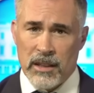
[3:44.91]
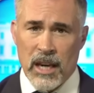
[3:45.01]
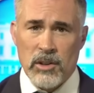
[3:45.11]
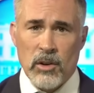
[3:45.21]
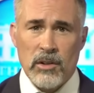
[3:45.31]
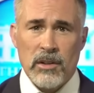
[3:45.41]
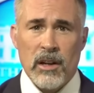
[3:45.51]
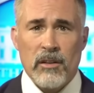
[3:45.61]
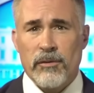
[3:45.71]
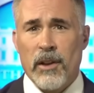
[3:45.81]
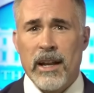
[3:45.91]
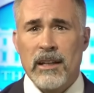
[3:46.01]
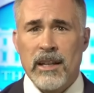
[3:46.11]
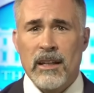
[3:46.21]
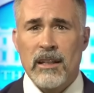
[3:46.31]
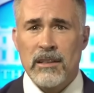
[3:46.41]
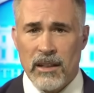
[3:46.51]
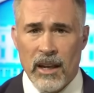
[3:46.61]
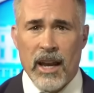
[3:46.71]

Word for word: teachers, flight attendants,